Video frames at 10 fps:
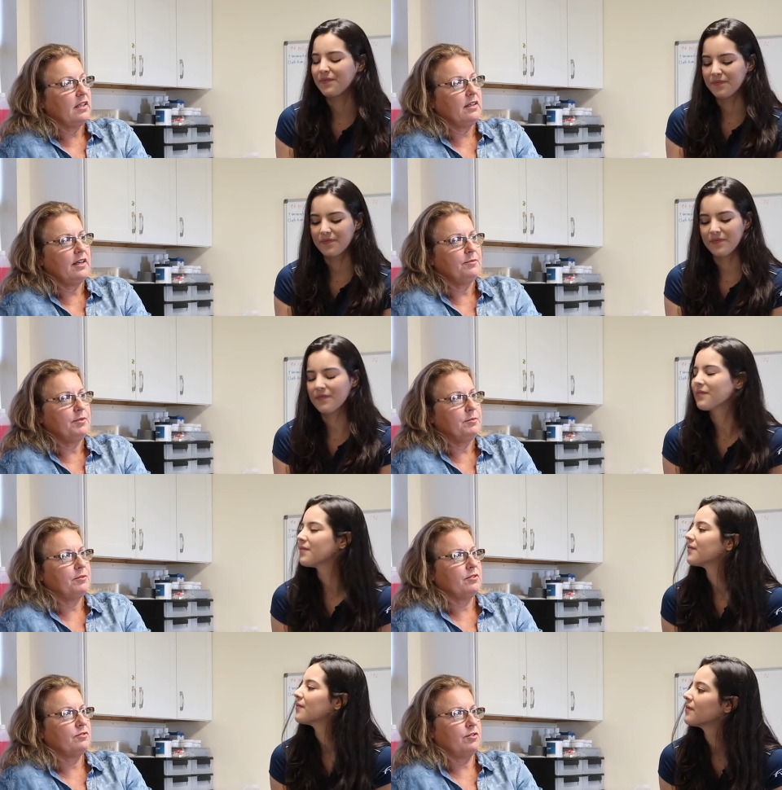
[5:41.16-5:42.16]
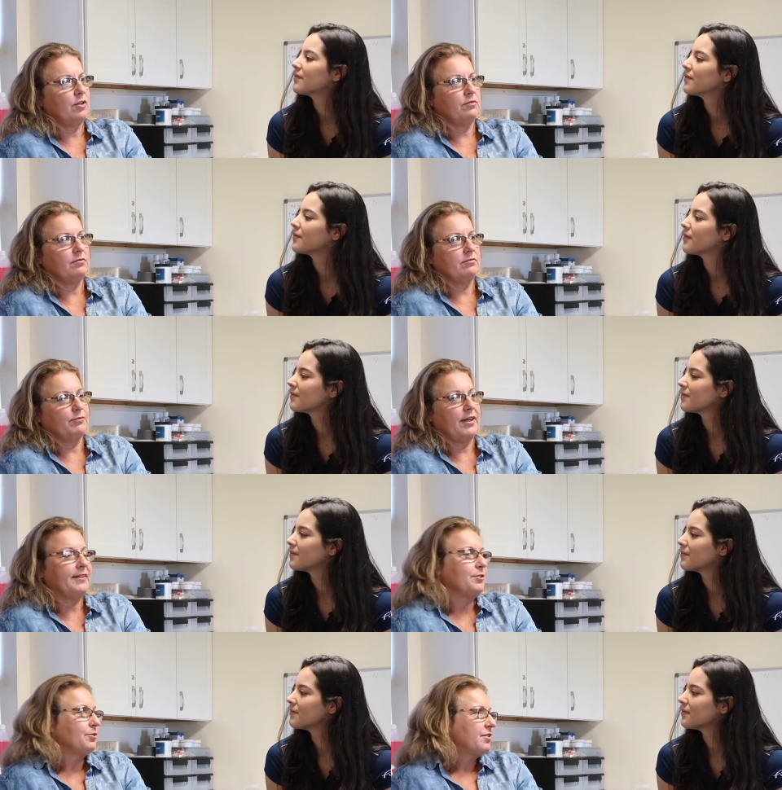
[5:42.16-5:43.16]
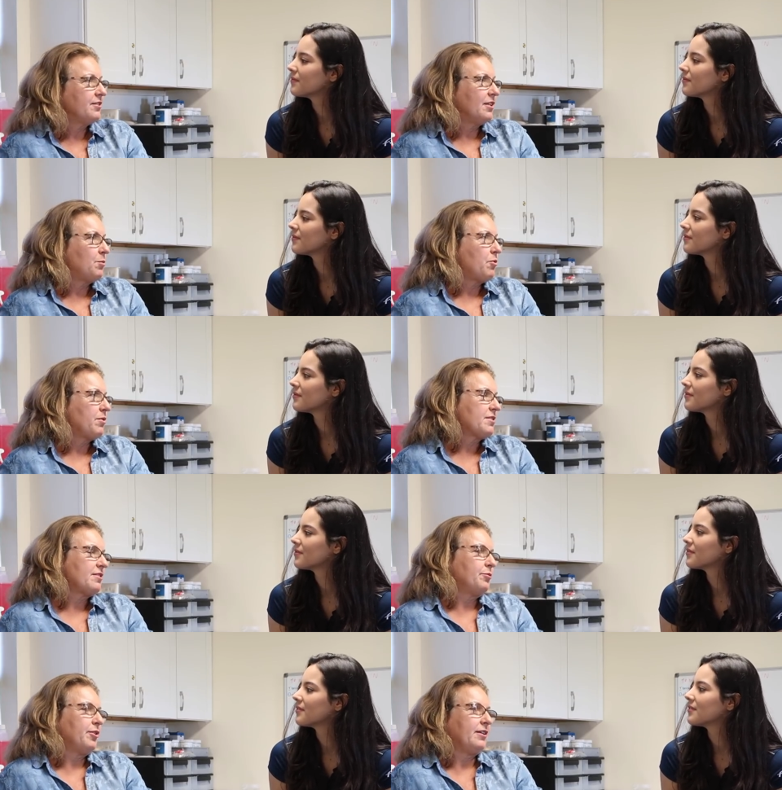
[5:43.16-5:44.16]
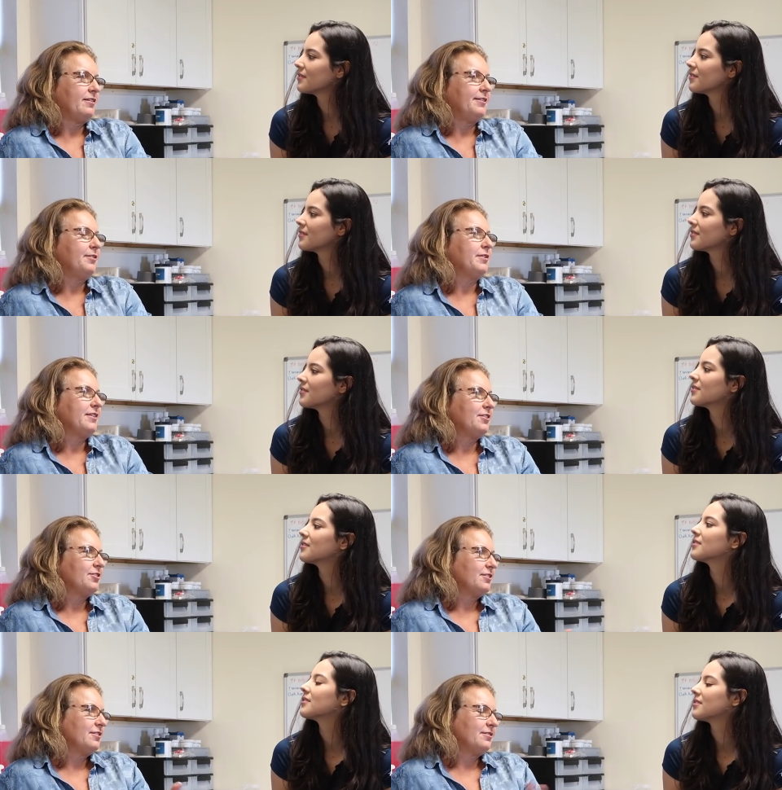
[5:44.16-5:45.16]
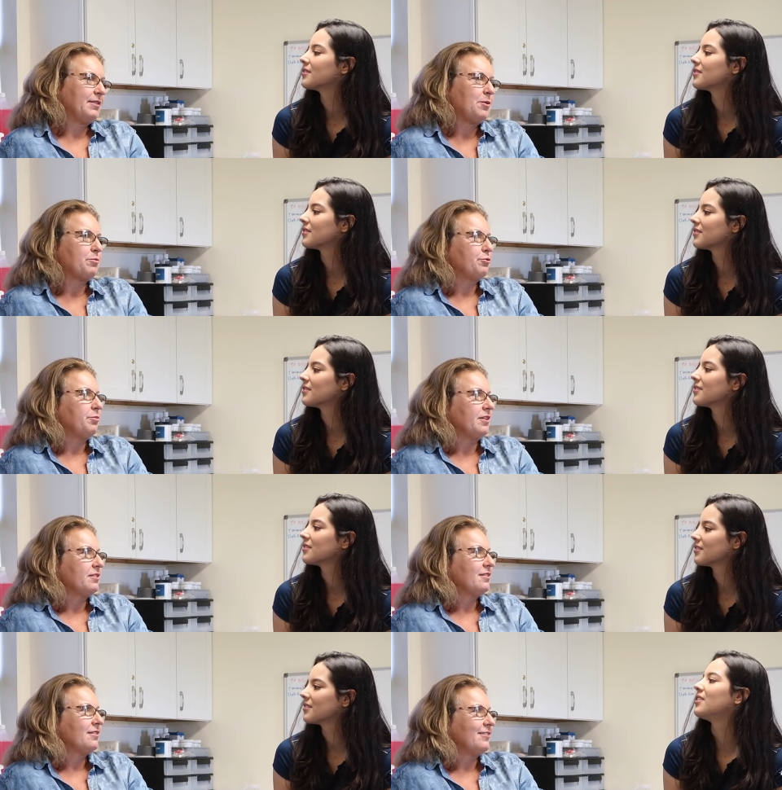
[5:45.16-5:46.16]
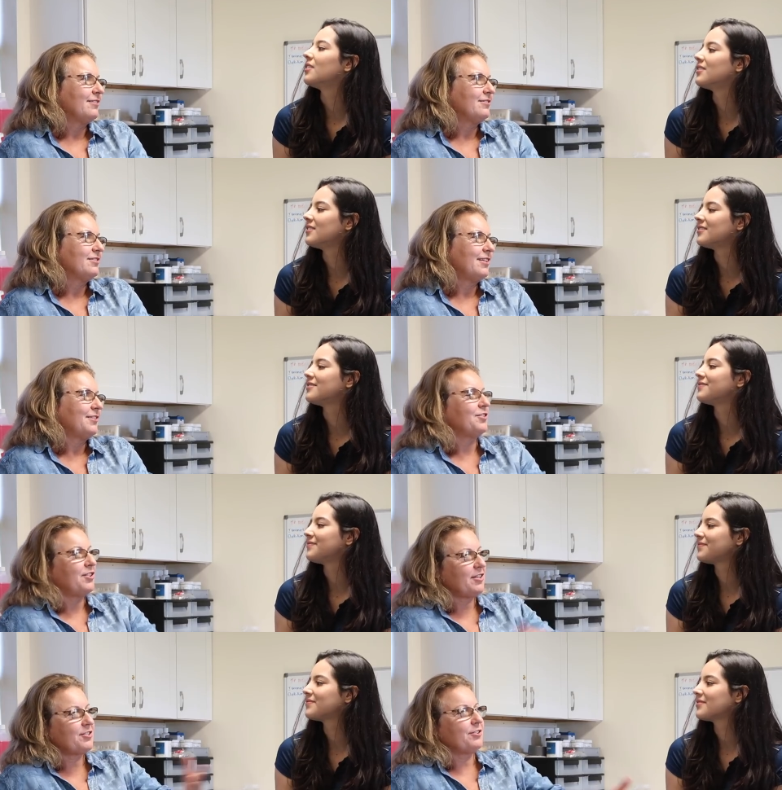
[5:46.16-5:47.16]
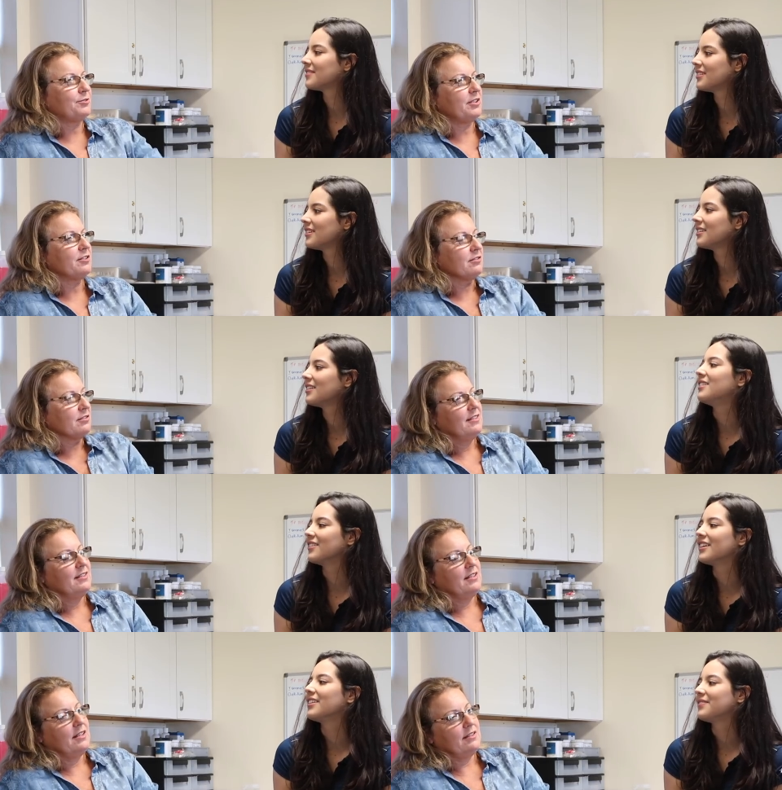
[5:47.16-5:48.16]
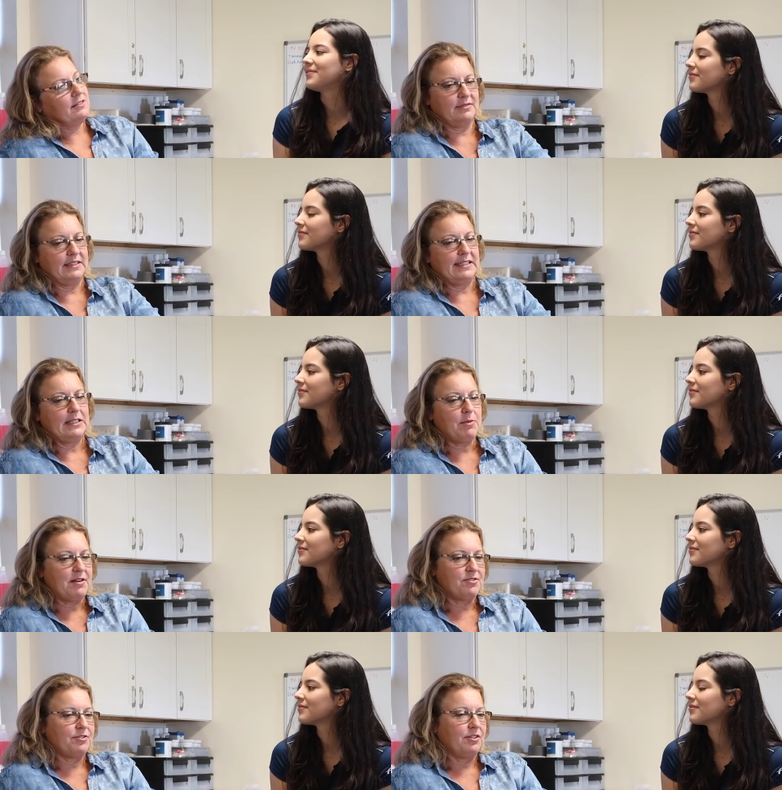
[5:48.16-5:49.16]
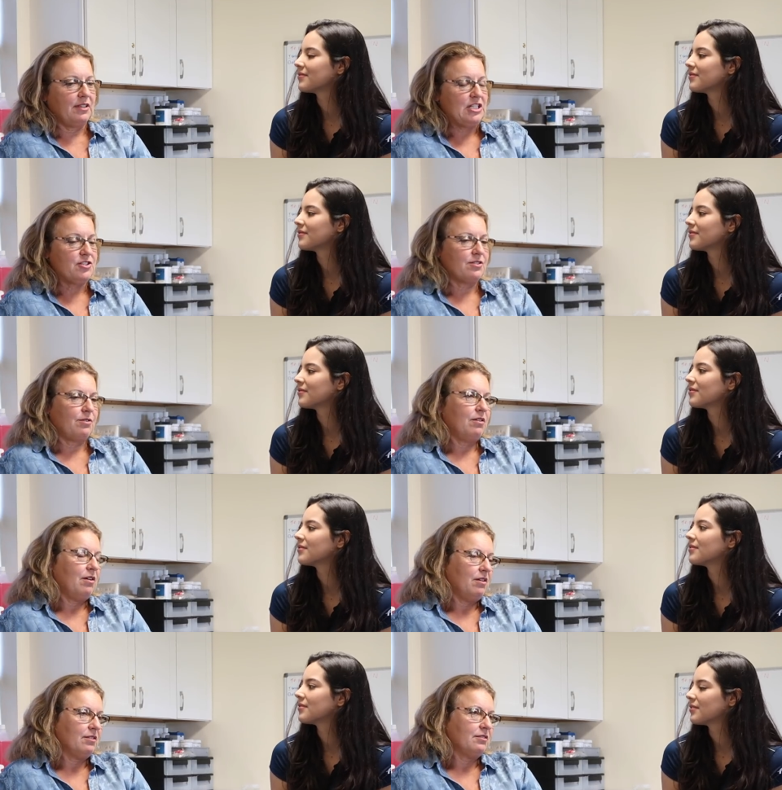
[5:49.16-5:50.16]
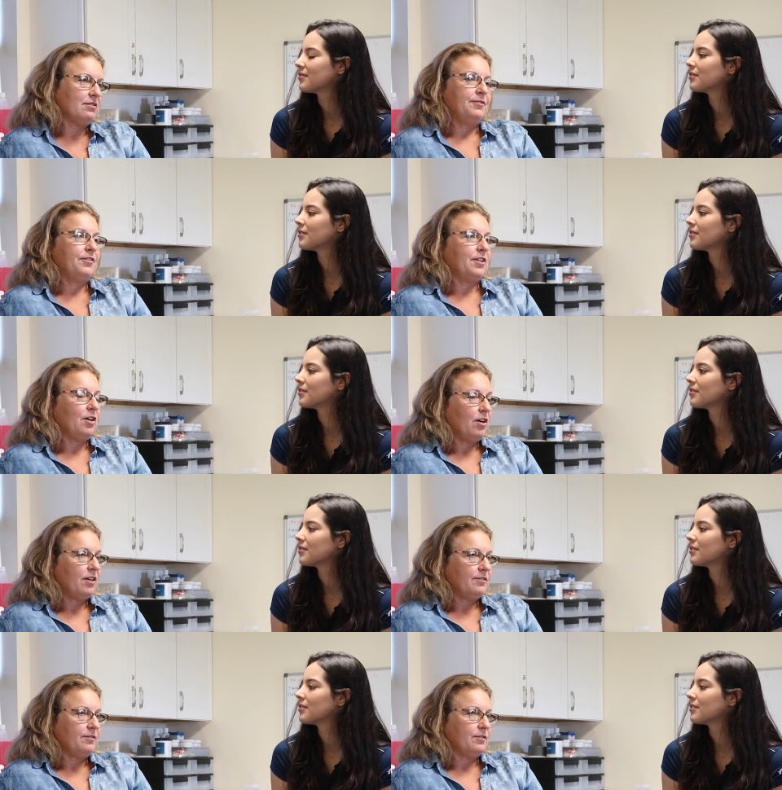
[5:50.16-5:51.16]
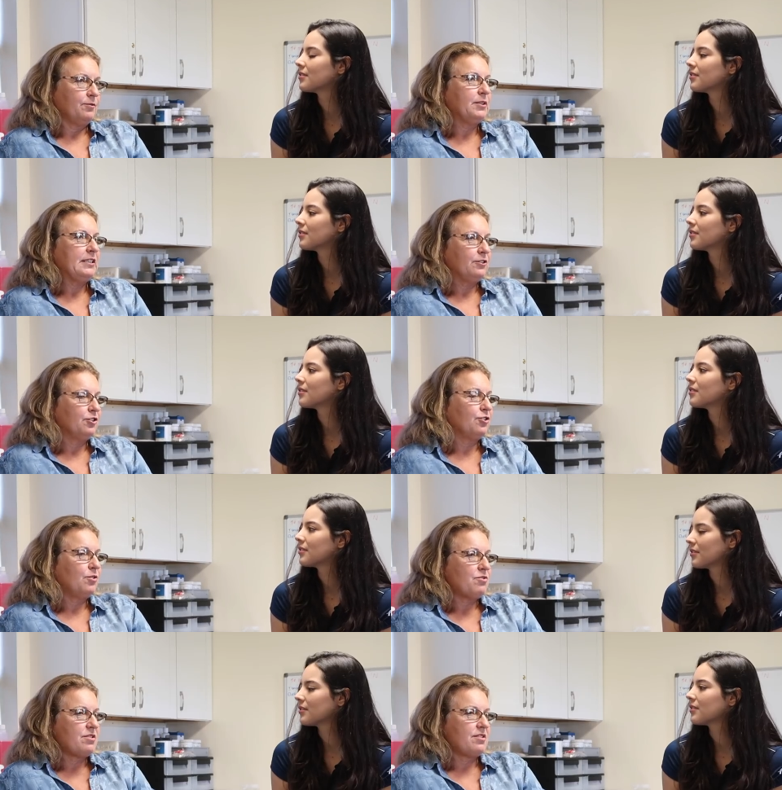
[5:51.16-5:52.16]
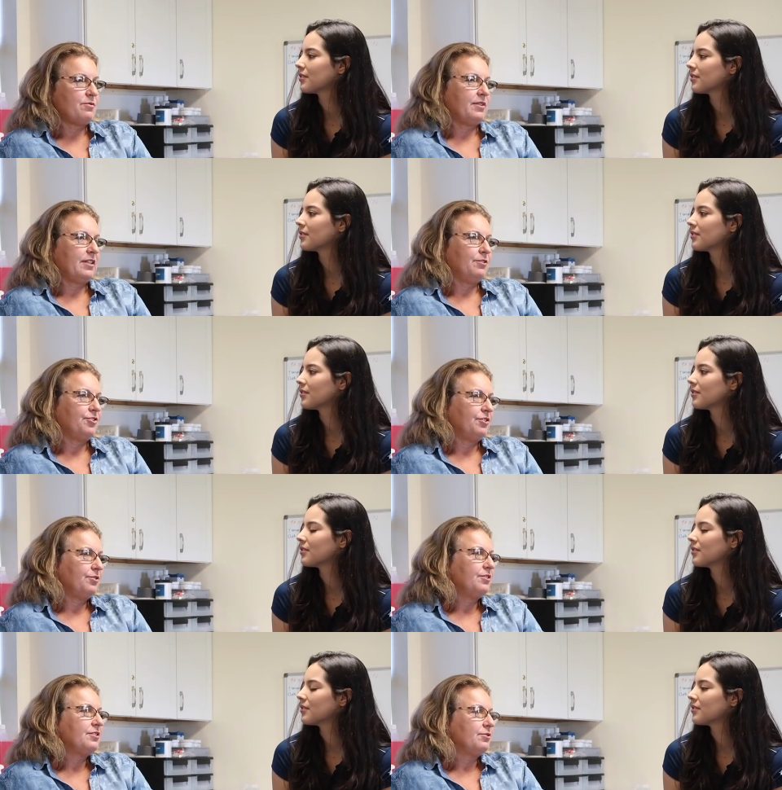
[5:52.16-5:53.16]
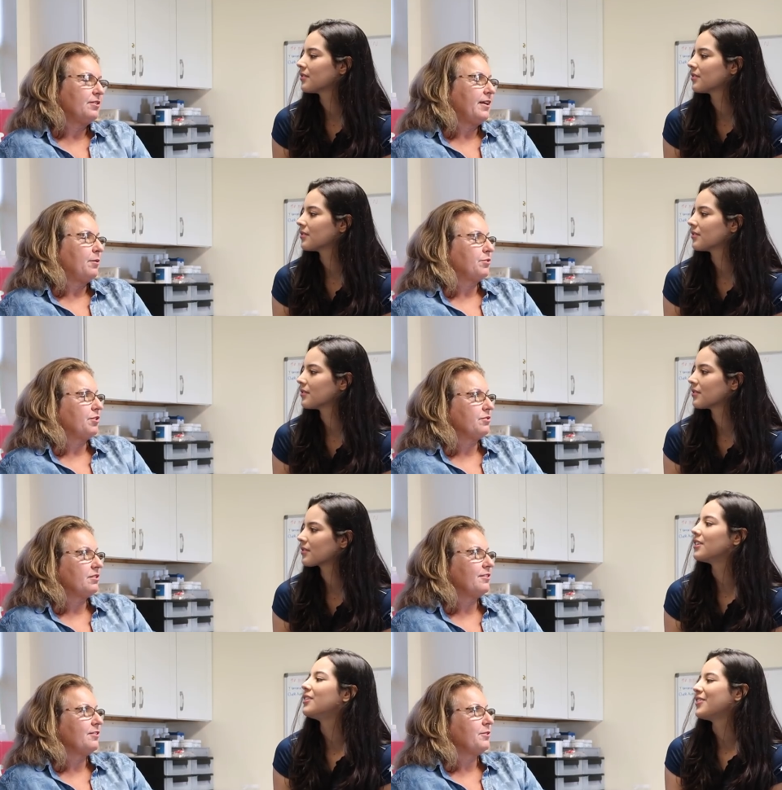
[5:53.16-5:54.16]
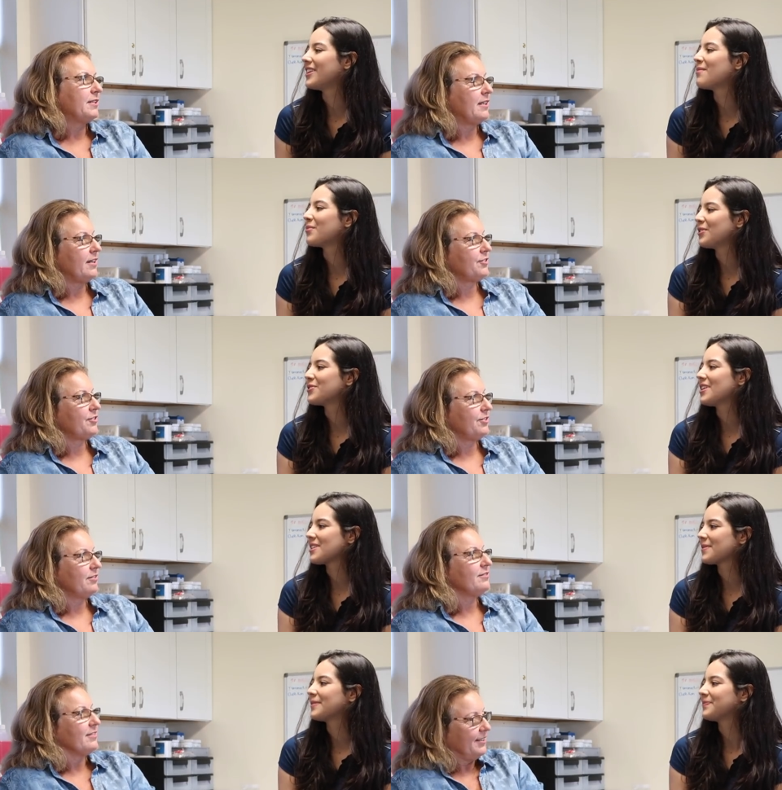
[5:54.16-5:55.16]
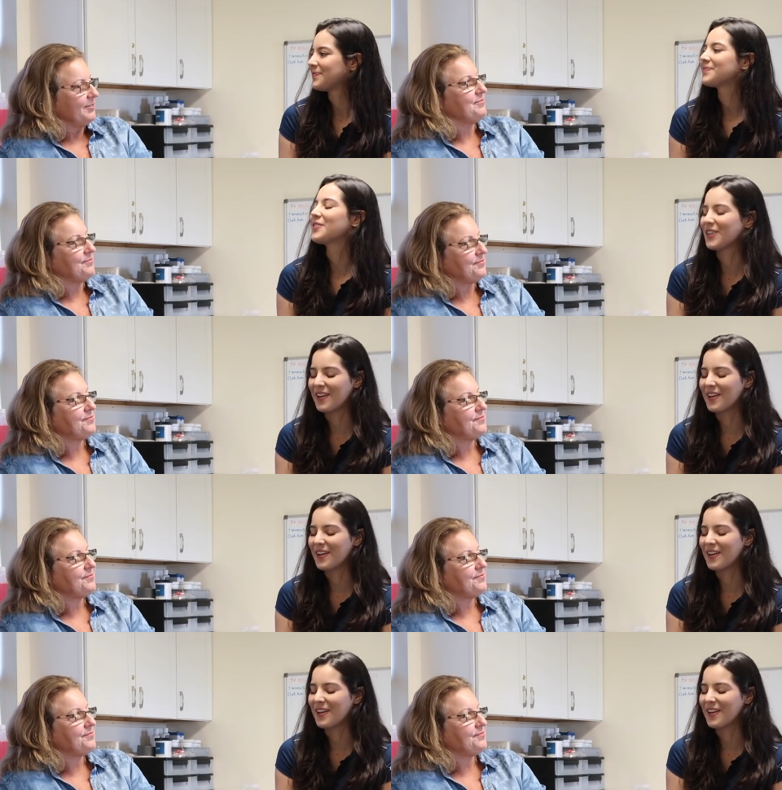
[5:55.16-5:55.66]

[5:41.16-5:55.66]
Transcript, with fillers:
Speaker 1: A lot of people don't ride their horses anymore once they're pregnant anyway. They just become broodmares. You know, oh. it's like their oh. next career. Okay. They take them out of circulation so long. If they are really good show horses, what they usually do is do the embryo. oh, the embryo transfer.
Speaker 2: Yeah.